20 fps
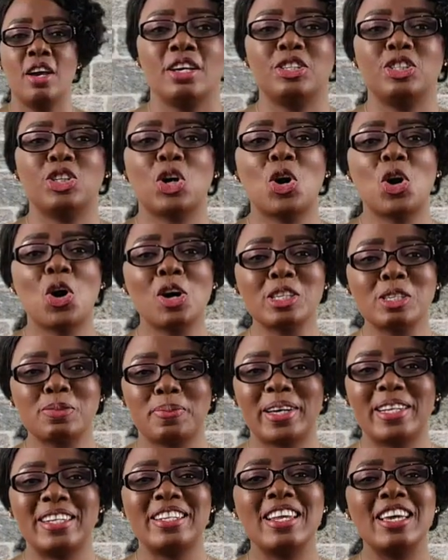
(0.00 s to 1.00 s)
Your
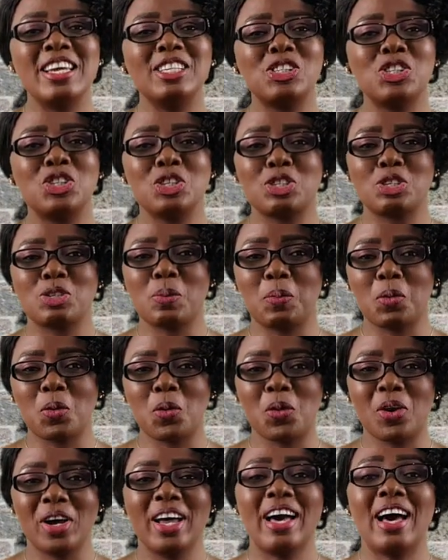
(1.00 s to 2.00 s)
husband needs your
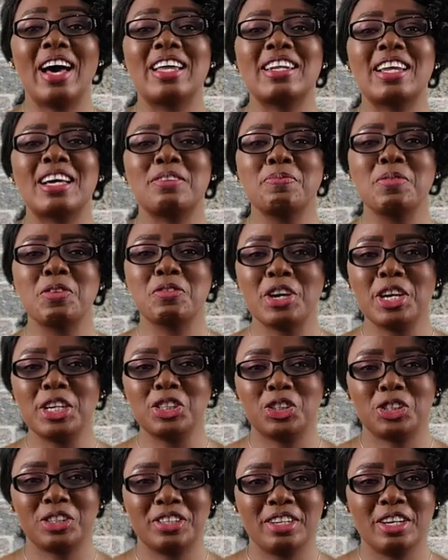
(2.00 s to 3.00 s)
support and
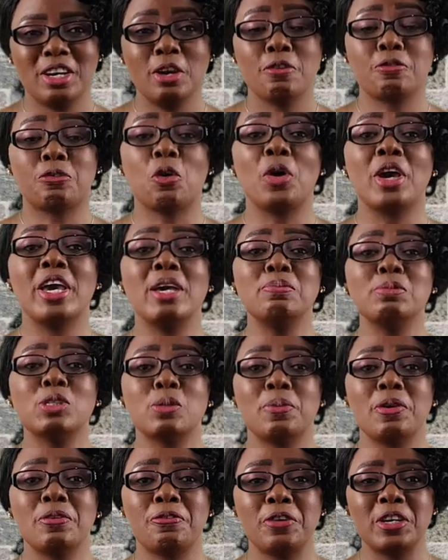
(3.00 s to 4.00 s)
admiration for him to
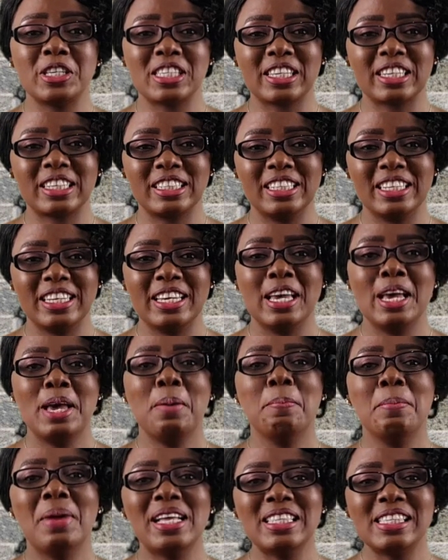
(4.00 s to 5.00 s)
be physically,
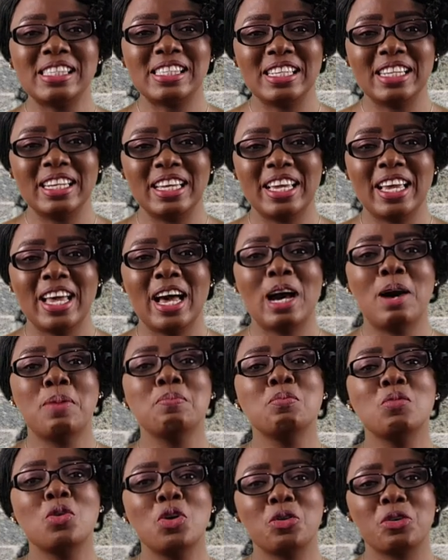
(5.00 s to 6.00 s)
mentally, and
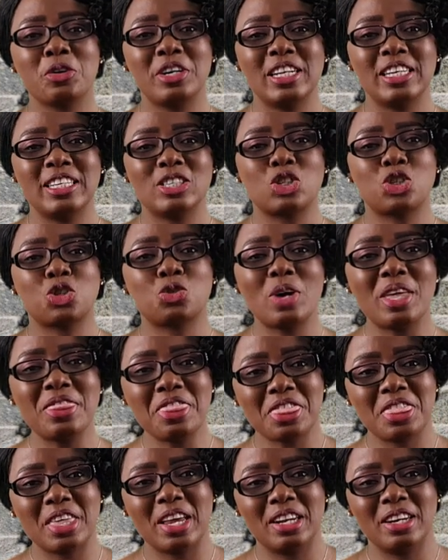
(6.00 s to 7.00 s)
morally
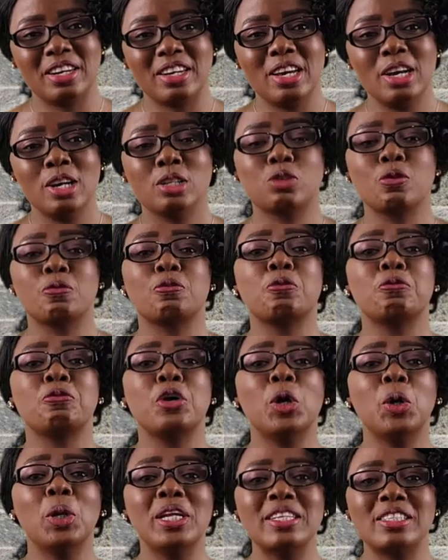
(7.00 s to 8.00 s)
strengthened to
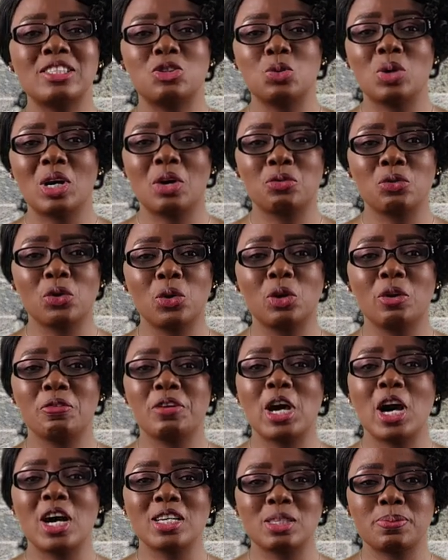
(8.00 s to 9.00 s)
fulfill his dual role of
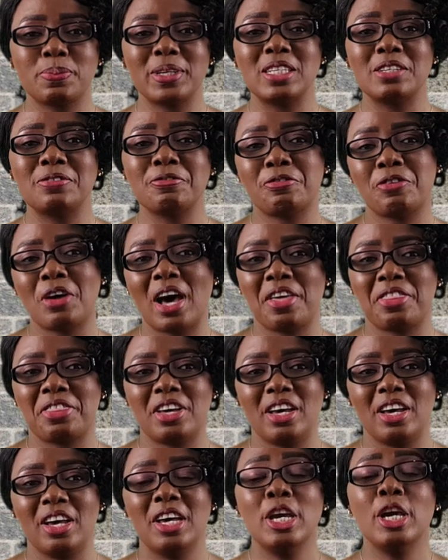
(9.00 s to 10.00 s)
a husband and
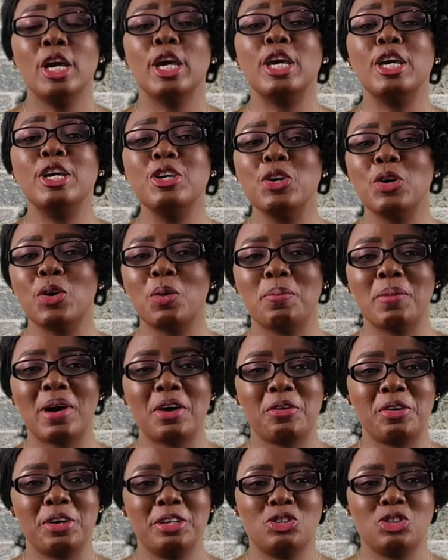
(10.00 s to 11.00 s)
father in your
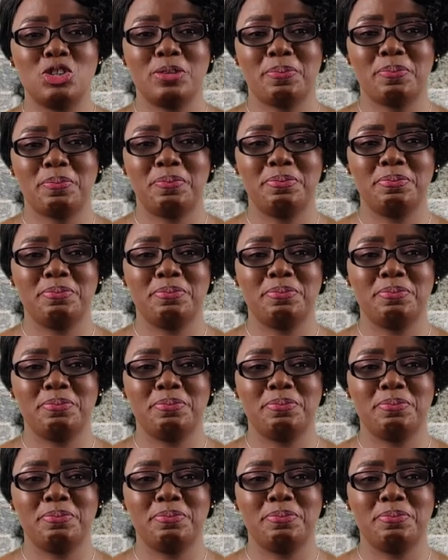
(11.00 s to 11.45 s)
marriage.